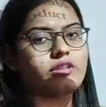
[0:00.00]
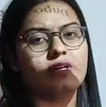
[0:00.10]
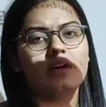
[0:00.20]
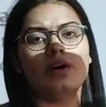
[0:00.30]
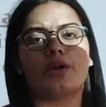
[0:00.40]

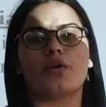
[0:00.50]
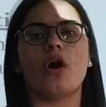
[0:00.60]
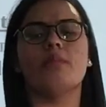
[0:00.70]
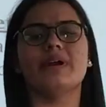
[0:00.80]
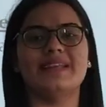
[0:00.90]
the
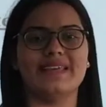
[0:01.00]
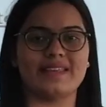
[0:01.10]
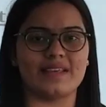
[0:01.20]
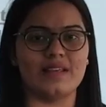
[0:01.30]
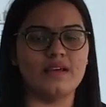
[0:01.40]
raw
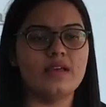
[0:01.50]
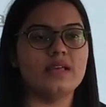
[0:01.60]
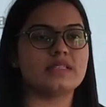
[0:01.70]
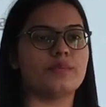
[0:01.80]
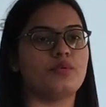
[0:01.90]
material.
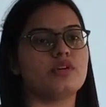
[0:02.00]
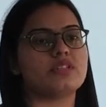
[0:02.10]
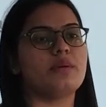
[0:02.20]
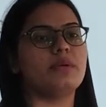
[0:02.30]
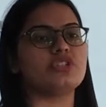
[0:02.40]
Suppose
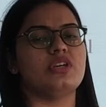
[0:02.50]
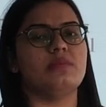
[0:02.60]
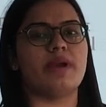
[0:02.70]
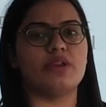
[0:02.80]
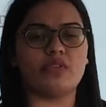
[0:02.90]
the
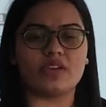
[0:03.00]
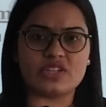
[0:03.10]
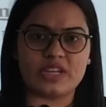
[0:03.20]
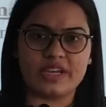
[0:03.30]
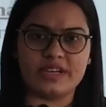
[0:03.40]
machine
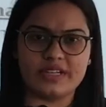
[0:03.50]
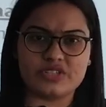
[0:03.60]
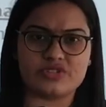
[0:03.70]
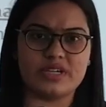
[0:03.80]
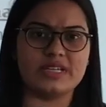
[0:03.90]
manufacturing
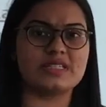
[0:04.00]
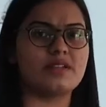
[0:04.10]
industry is